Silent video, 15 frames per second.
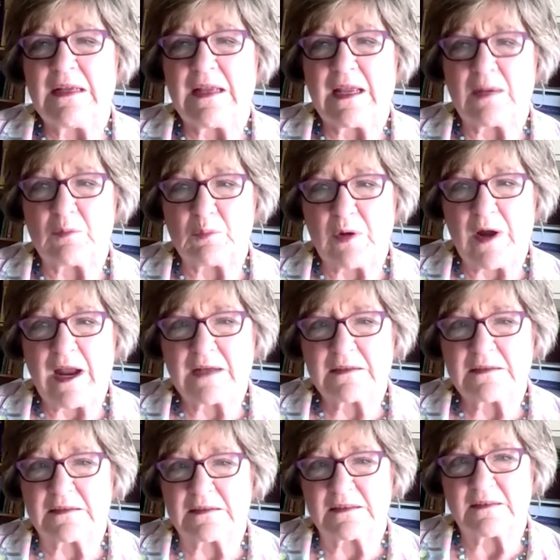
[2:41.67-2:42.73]
and
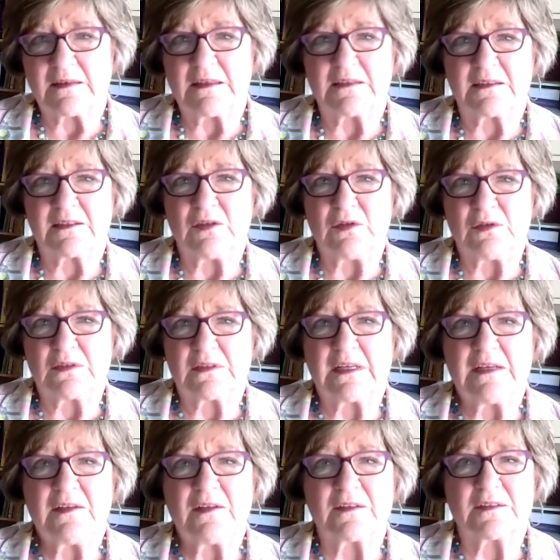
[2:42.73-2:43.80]
practice these new
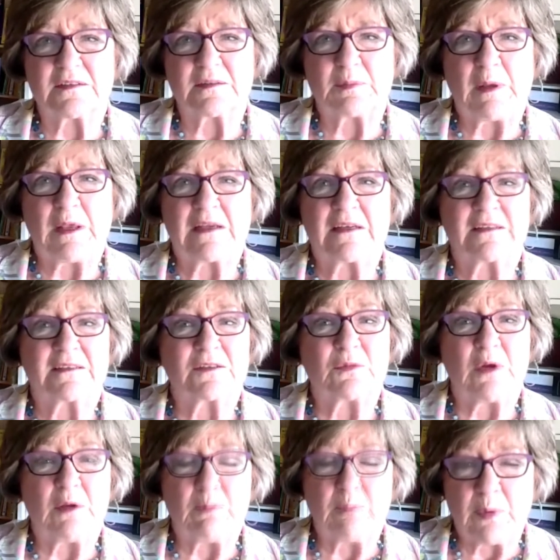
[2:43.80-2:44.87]
skills because
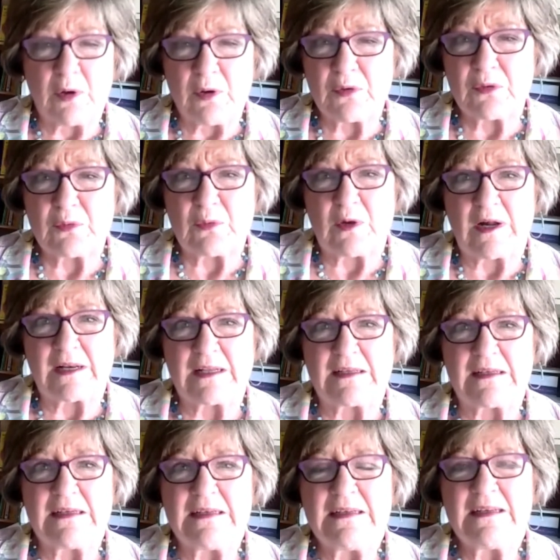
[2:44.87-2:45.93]
we both
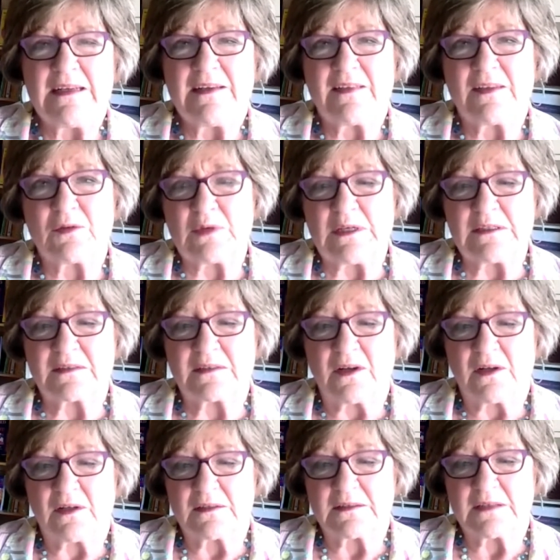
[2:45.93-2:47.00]
wanted the
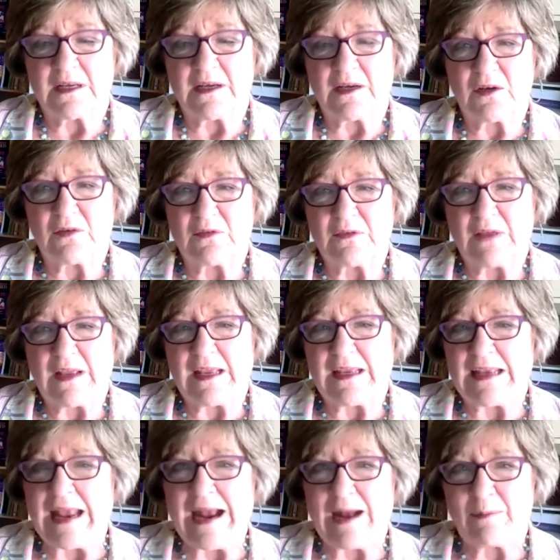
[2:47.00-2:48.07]
result of a
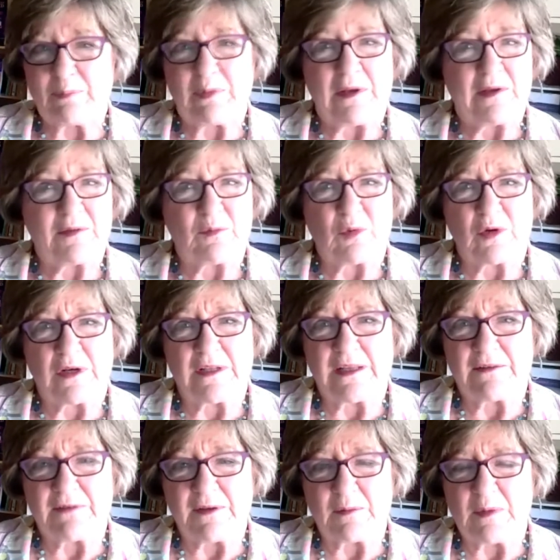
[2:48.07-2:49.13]
happy and more
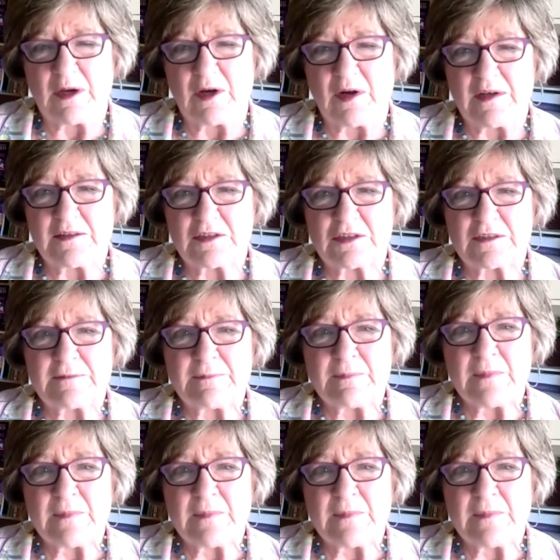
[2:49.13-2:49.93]
loving marriage.